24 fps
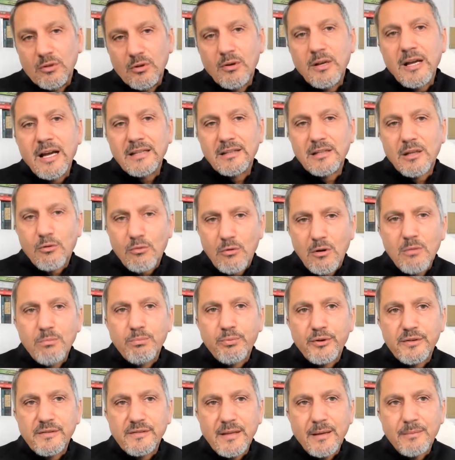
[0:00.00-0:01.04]
got the wrong
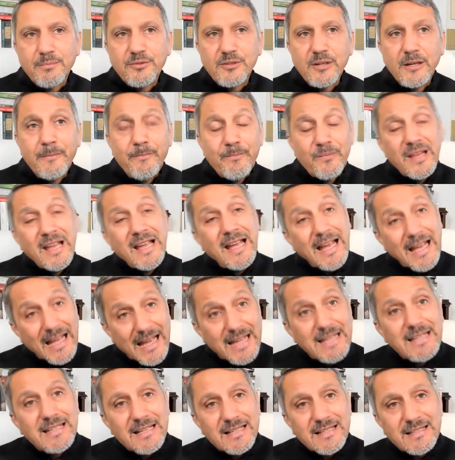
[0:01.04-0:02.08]
perception,
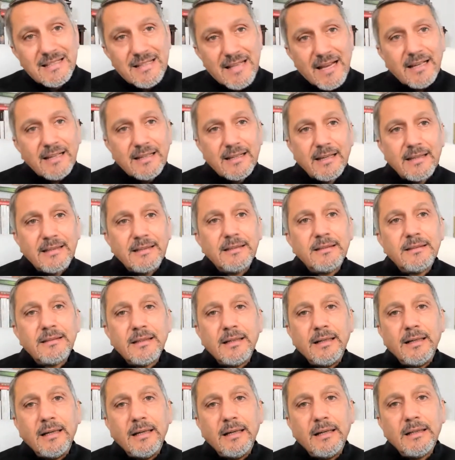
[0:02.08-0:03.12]
and the second
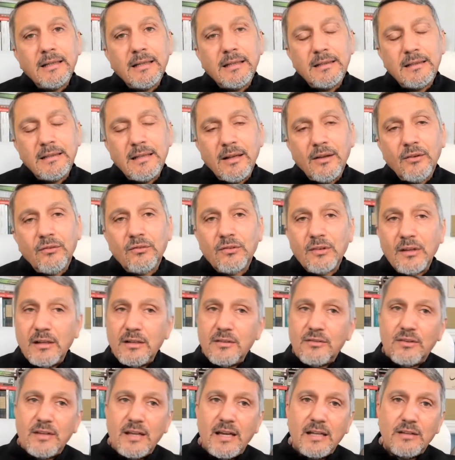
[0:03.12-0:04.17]
in this
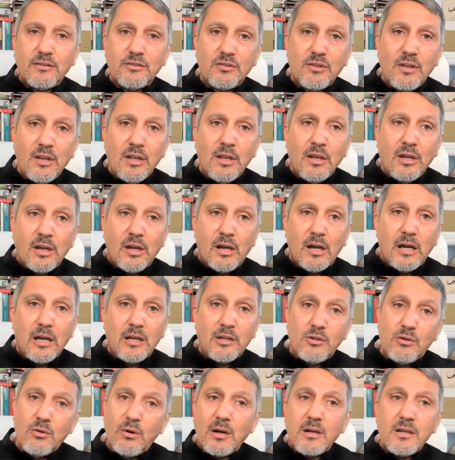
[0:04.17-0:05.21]
is that
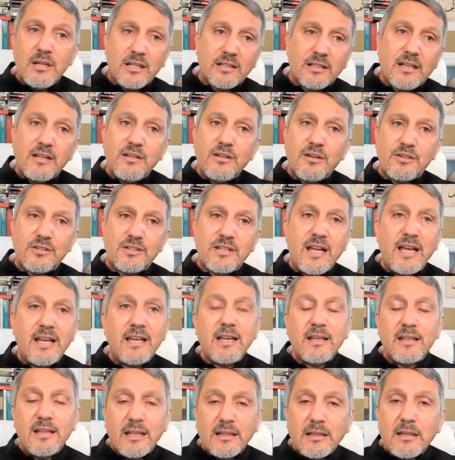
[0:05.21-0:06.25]
you are not
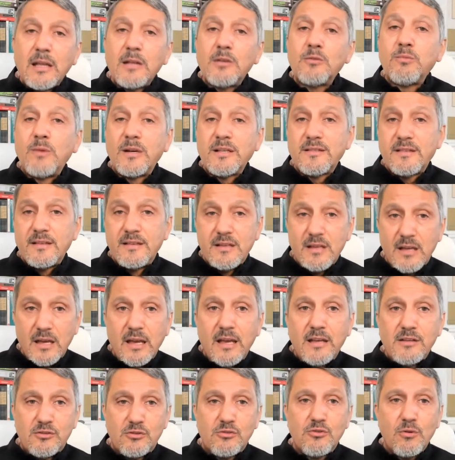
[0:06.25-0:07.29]
understanding that this was
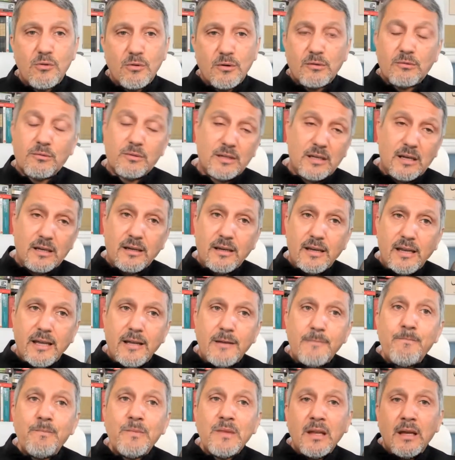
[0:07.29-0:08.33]
a joke. Again,